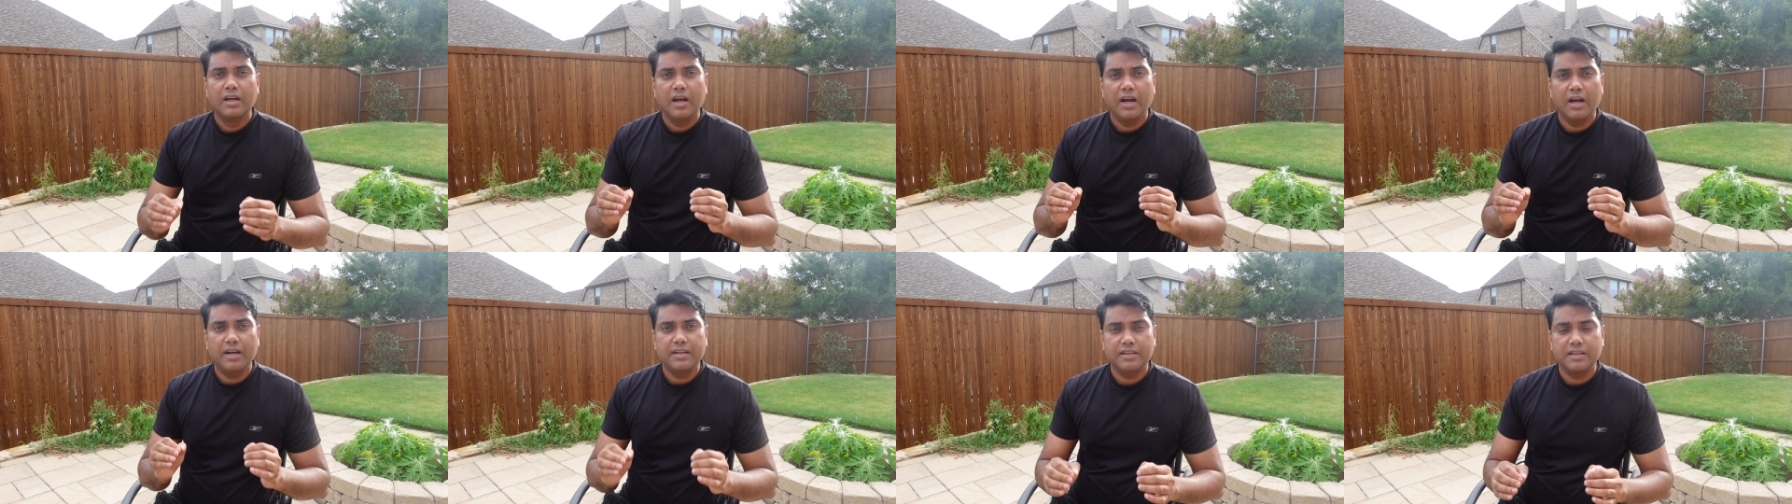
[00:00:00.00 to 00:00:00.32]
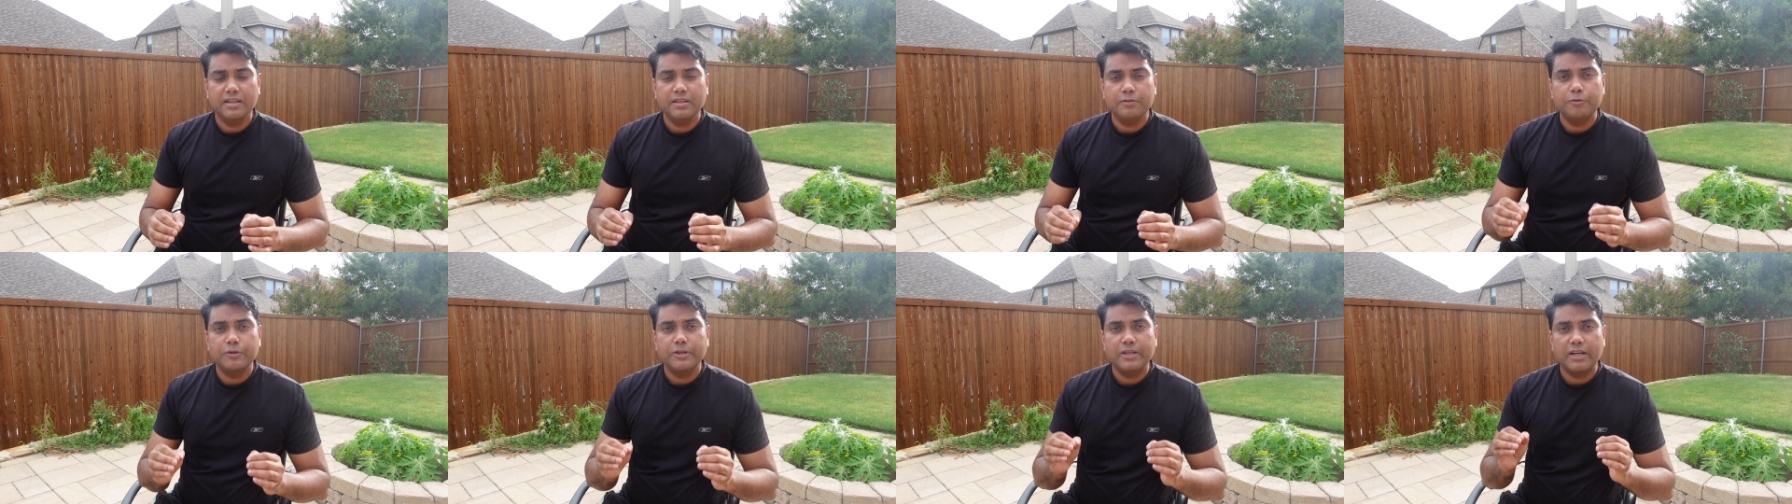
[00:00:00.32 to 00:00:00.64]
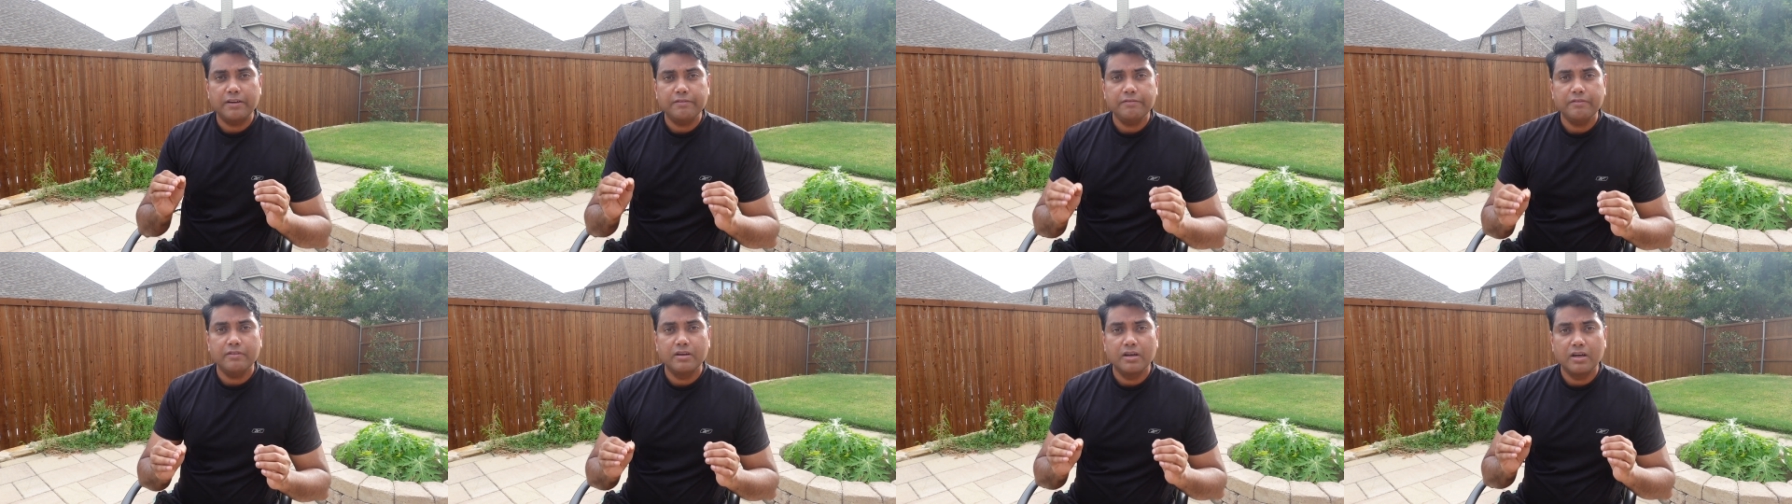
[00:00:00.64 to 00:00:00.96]
and then we
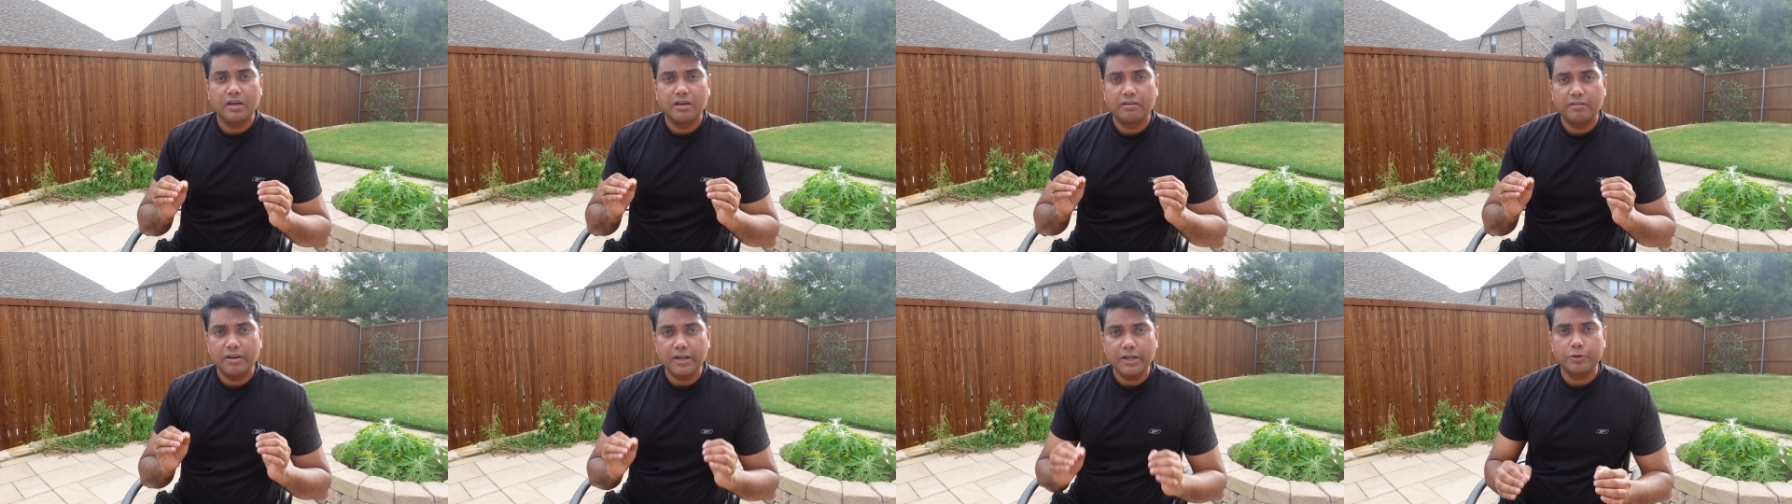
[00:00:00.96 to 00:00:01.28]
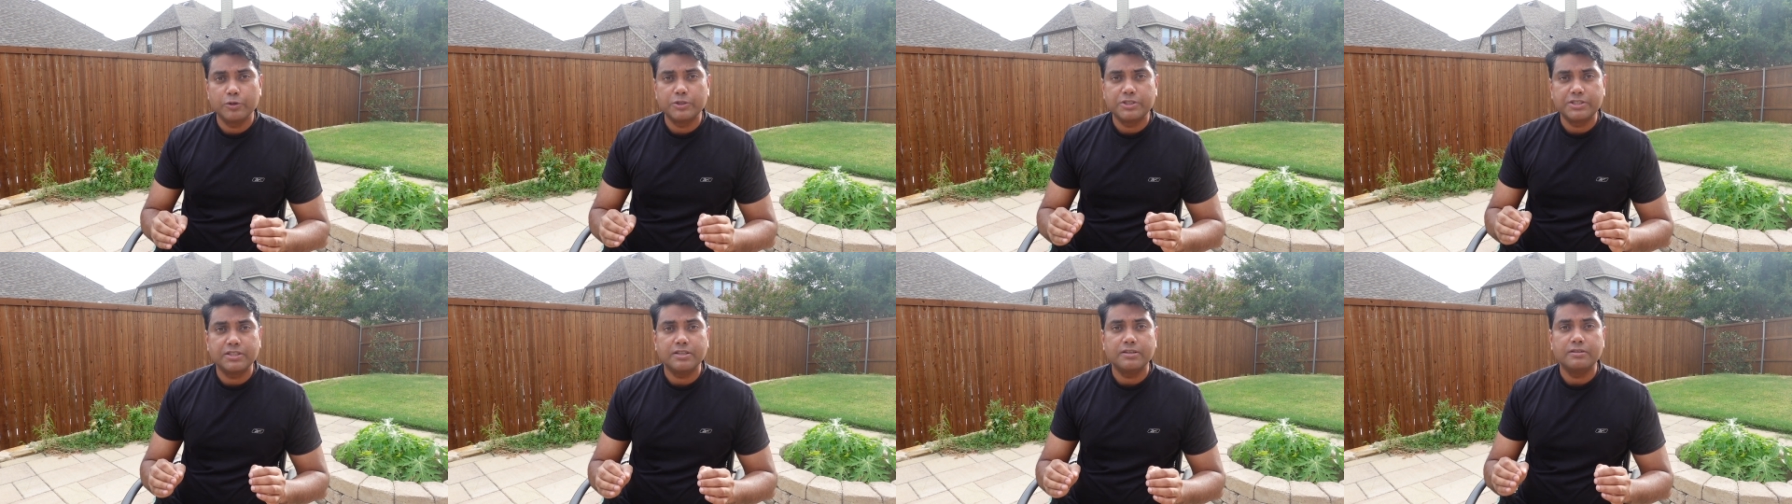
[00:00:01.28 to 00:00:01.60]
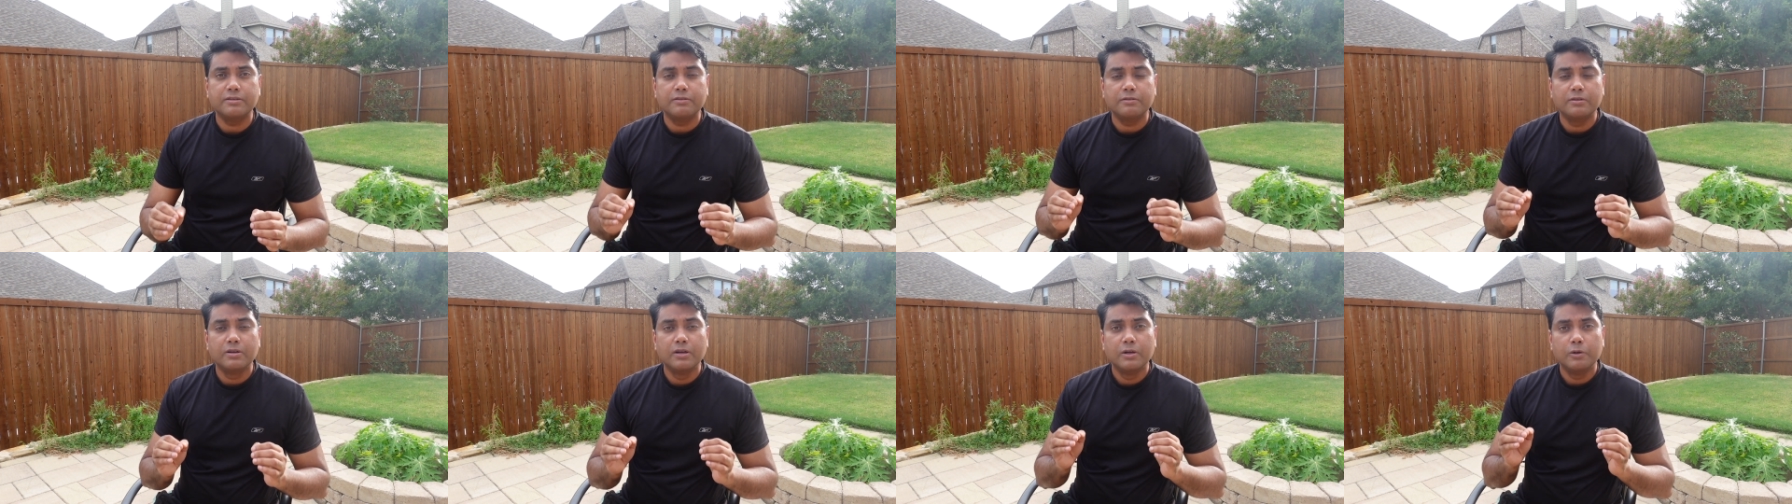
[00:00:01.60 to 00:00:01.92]
have a red
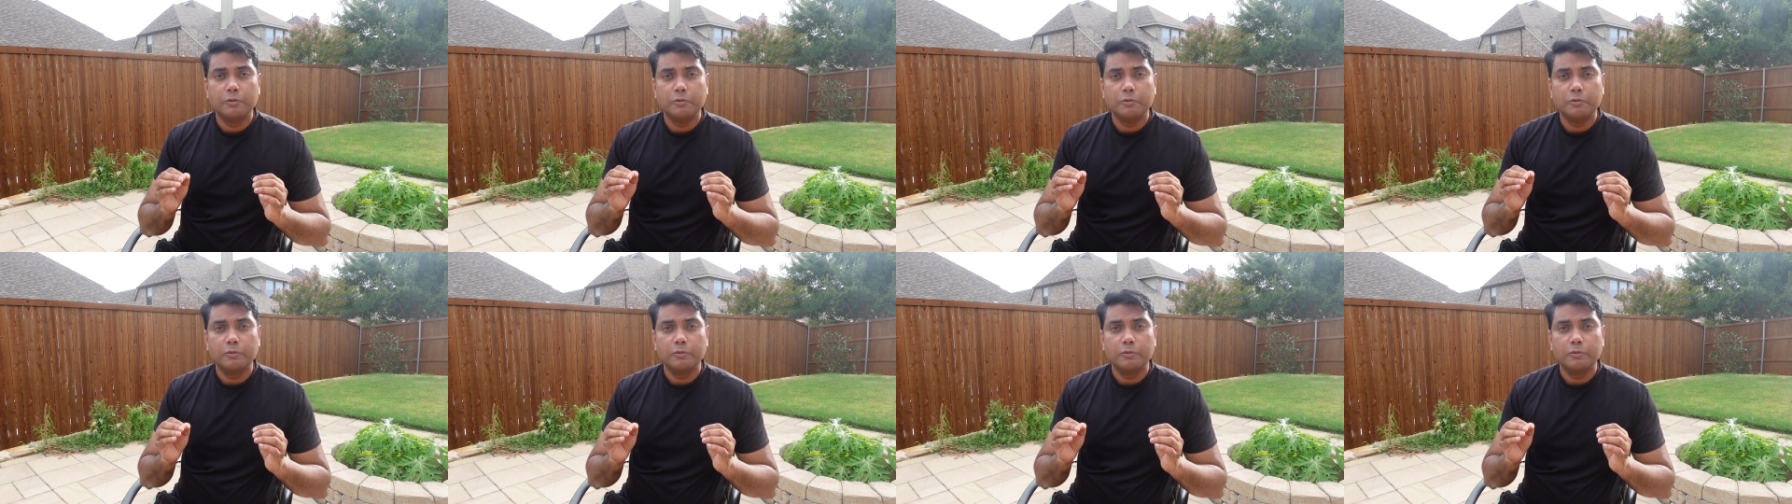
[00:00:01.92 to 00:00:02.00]
ocean